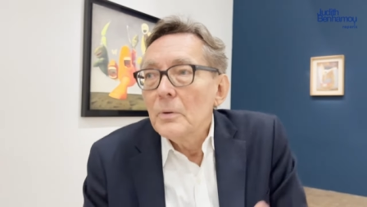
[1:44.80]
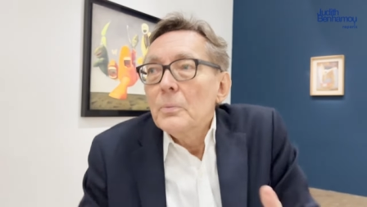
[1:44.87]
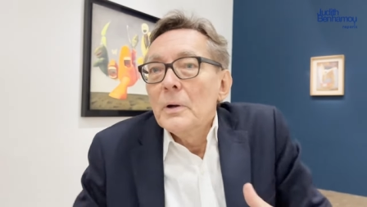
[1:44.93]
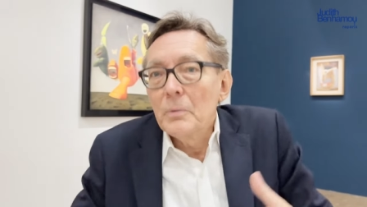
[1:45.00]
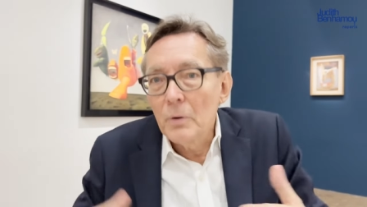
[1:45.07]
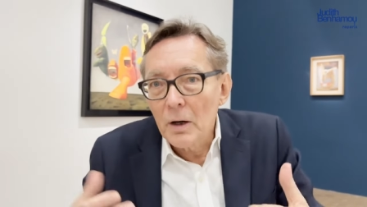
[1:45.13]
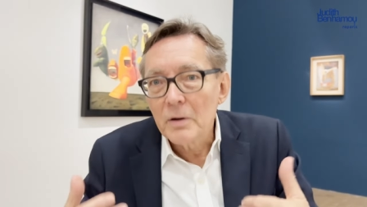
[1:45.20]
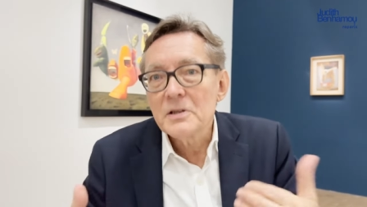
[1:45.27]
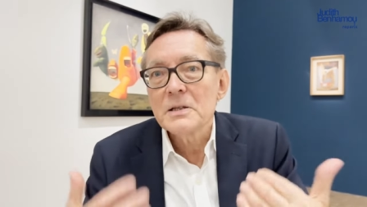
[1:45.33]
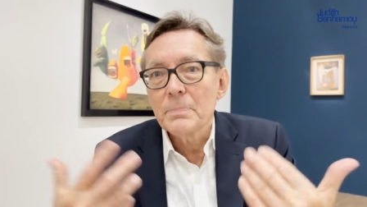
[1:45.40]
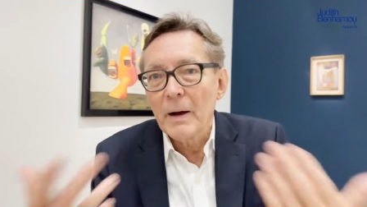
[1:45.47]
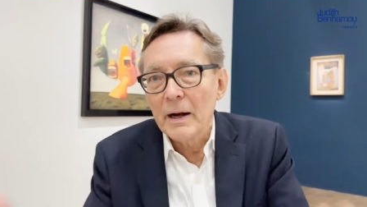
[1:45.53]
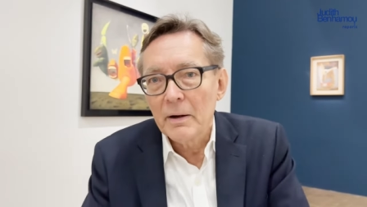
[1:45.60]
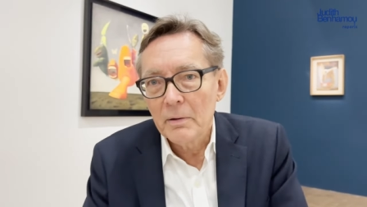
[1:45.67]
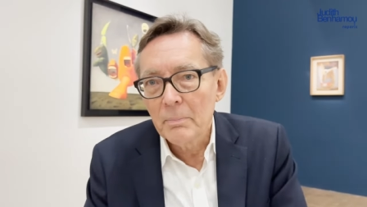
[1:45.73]
We were
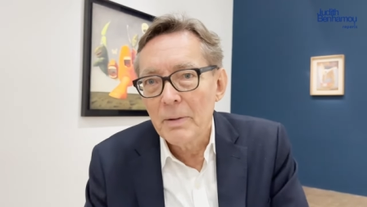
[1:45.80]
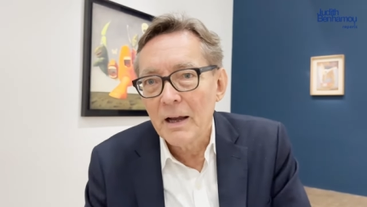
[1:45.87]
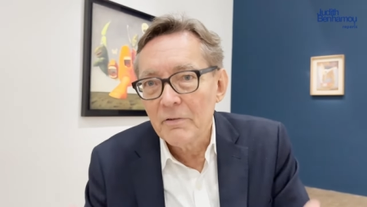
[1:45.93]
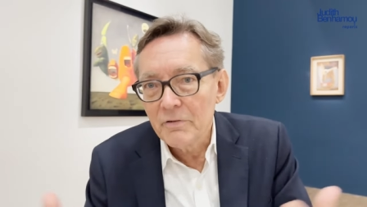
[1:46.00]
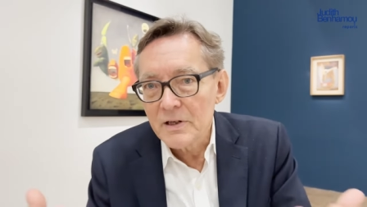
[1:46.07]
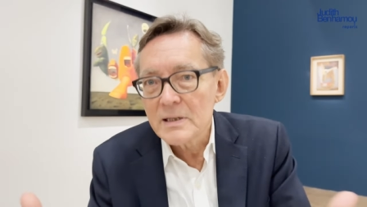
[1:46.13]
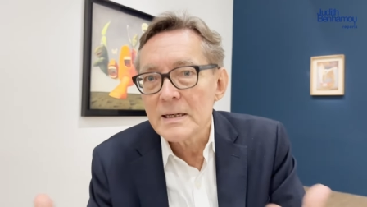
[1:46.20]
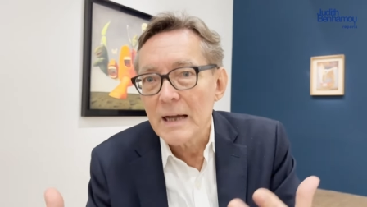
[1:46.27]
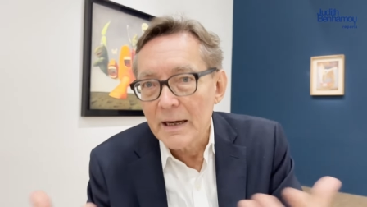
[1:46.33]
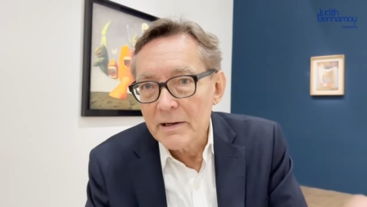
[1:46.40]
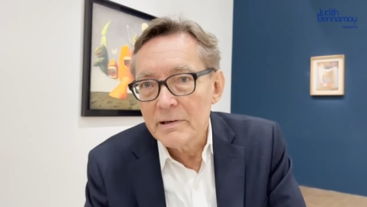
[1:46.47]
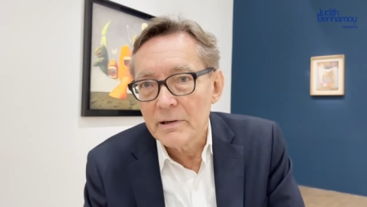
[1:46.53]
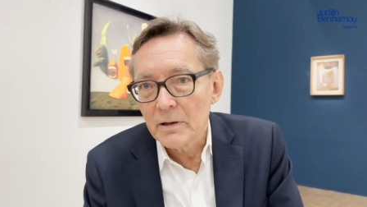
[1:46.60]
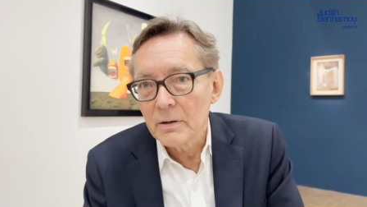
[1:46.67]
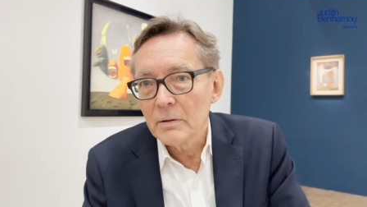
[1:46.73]
inspired by this
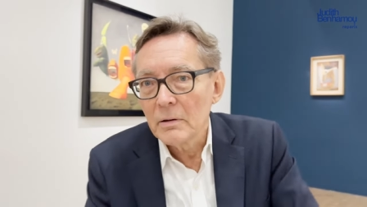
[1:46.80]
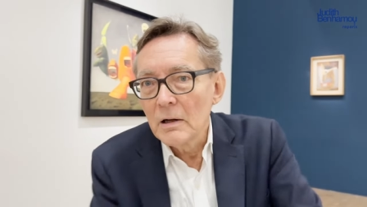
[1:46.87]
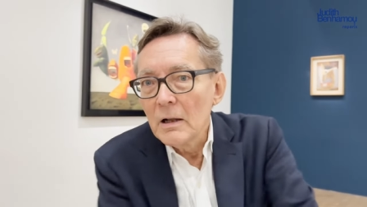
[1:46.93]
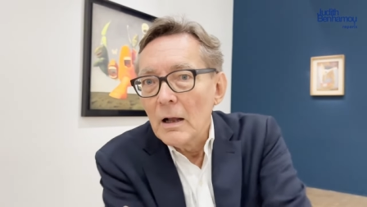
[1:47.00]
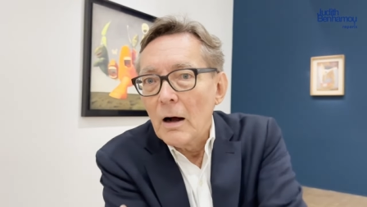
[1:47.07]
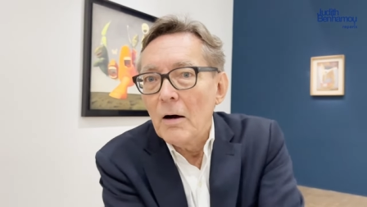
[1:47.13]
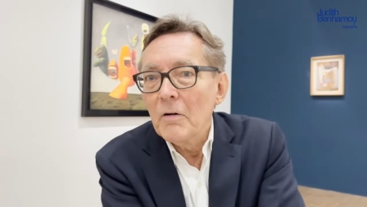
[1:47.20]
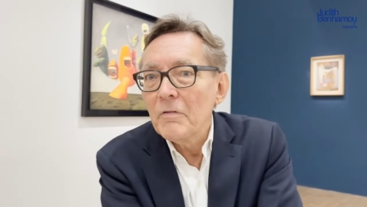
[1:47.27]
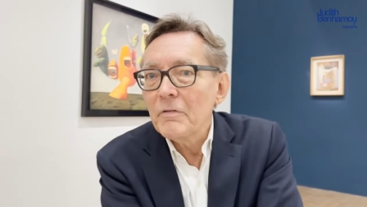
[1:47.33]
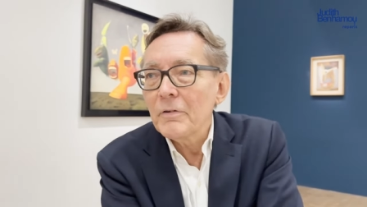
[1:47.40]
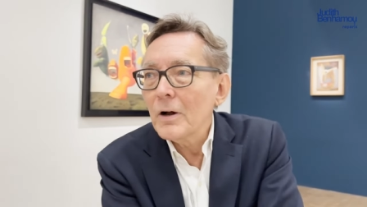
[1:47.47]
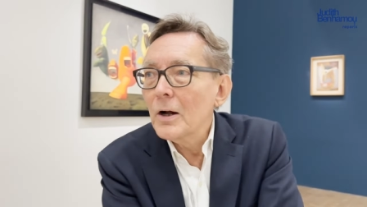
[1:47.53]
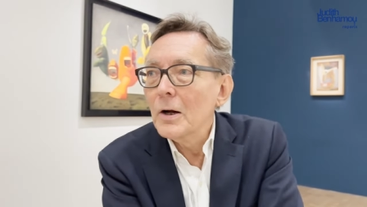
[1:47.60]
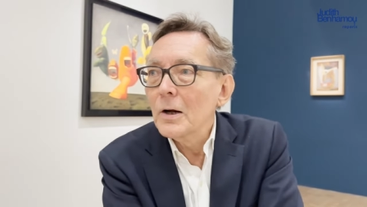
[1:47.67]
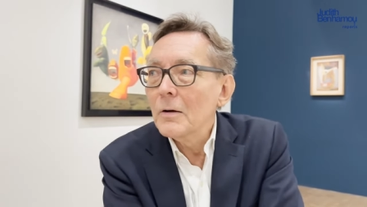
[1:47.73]
idea of
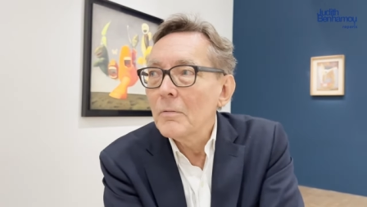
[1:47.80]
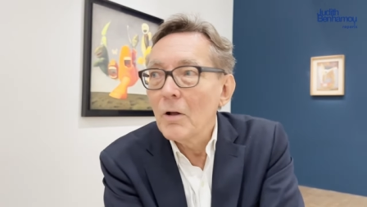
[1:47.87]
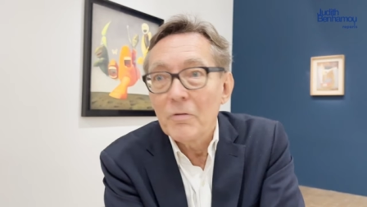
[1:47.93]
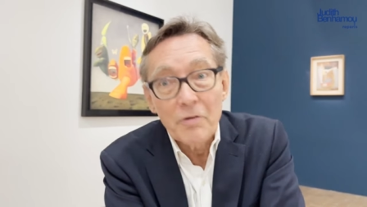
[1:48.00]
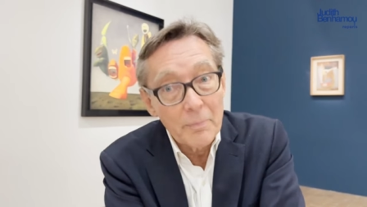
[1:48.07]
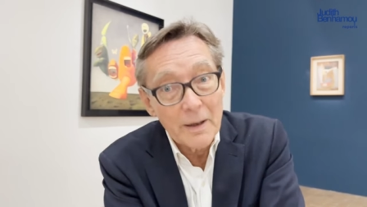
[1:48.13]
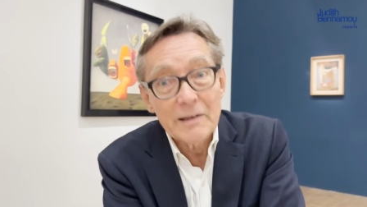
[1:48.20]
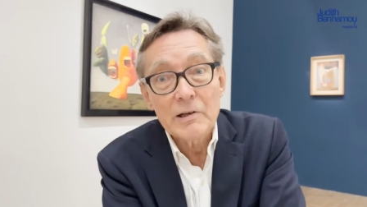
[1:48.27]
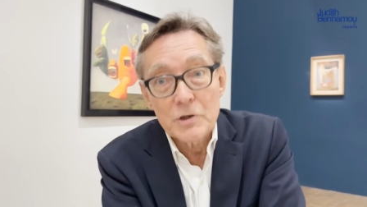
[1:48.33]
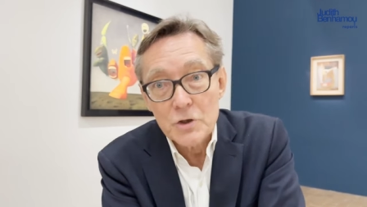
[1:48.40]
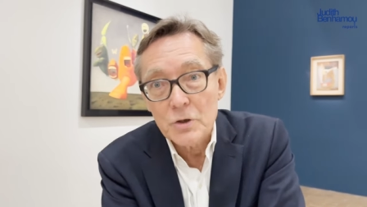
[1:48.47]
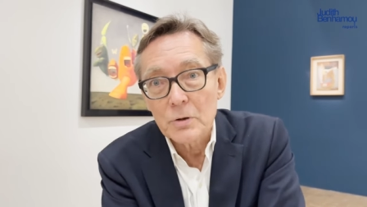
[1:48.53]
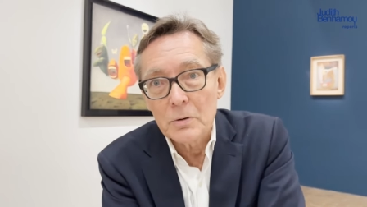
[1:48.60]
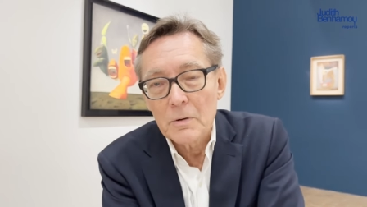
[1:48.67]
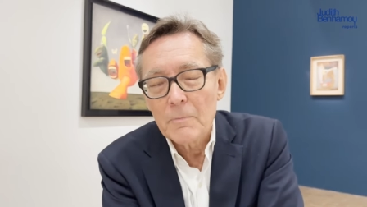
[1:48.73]
uh, a thematic
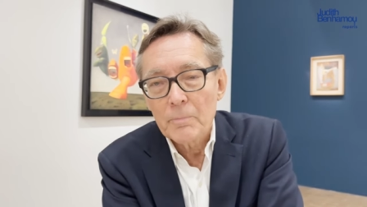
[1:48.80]
show.